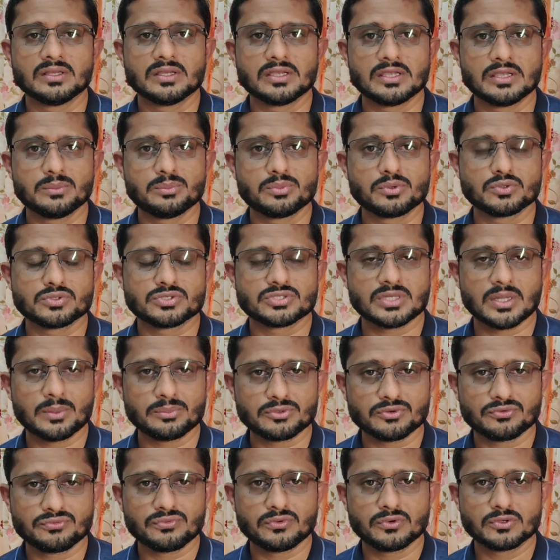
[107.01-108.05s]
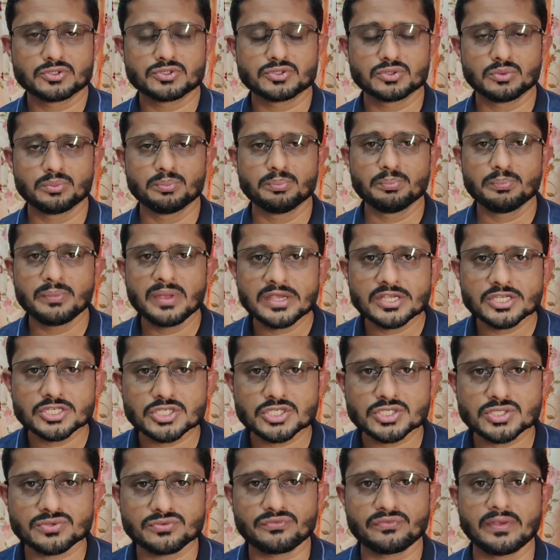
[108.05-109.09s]
Hebrews chapter 4 to
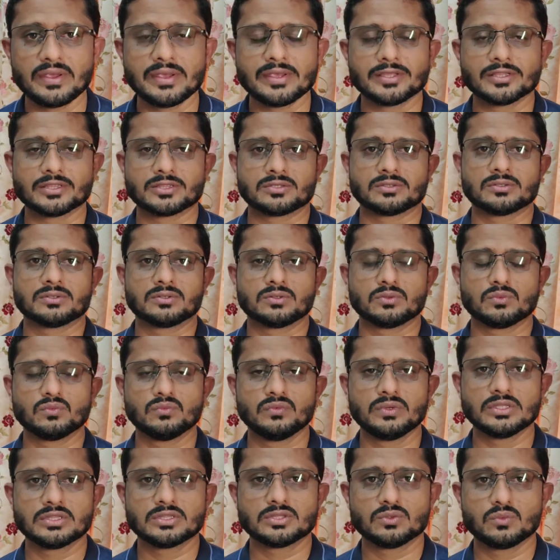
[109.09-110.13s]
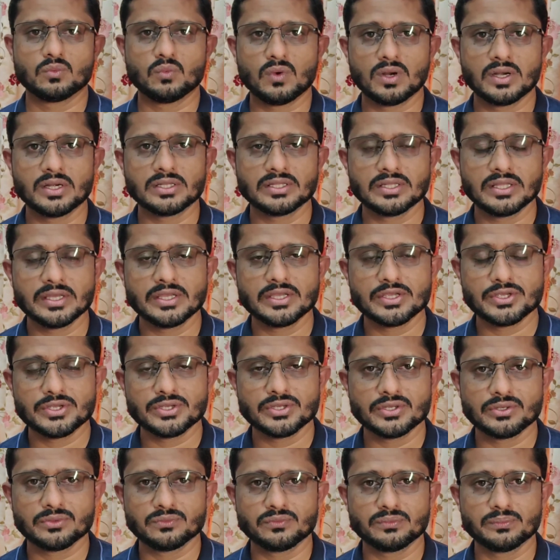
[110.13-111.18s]
mix faith with what
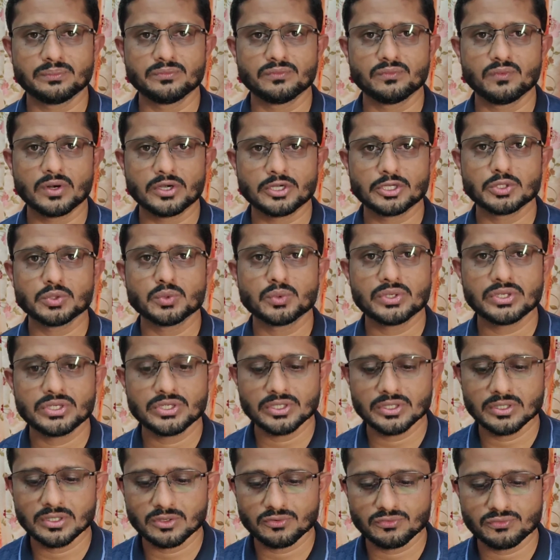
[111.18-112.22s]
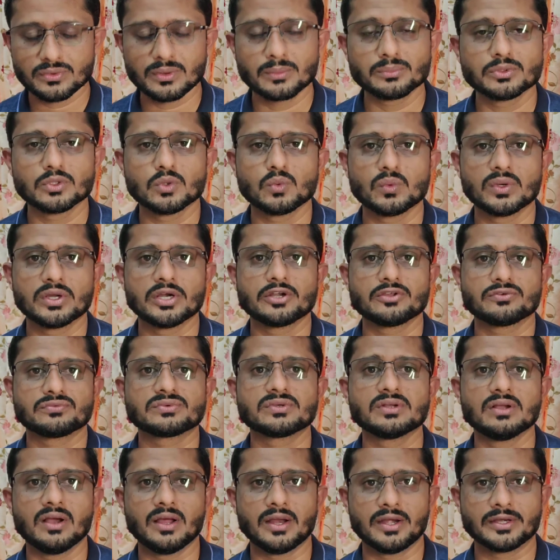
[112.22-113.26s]
you hear from the Word
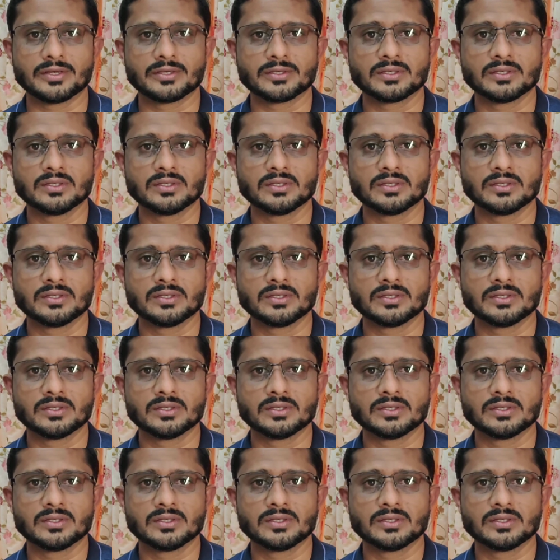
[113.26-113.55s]
of God.